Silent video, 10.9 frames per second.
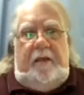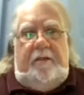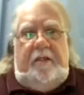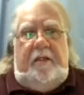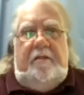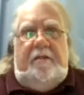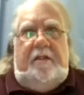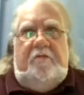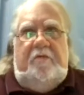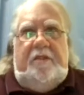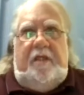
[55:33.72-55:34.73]

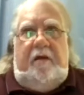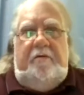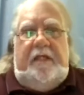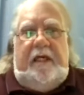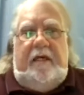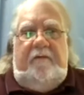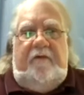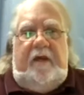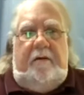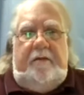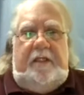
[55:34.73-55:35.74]
This was a low-tech
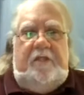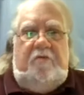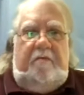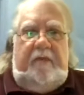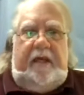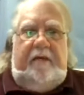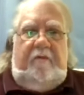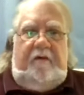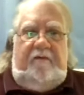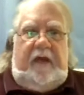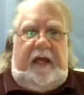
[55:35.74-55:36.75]
affair. These were men
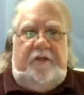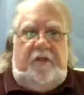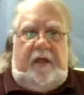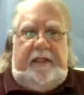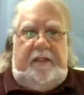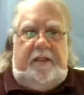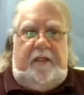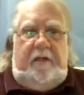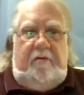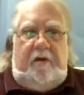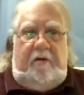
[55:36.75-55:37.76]
with flashlights,
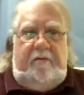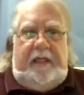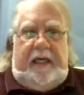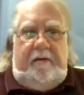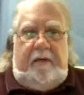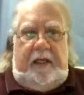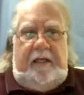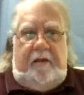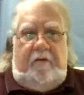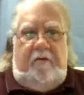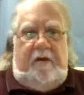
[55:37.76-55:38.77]
going down, laying
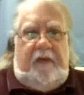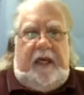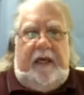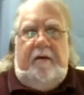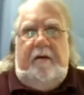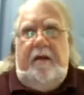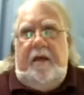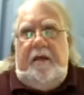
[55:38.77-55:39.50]
a grid pattern.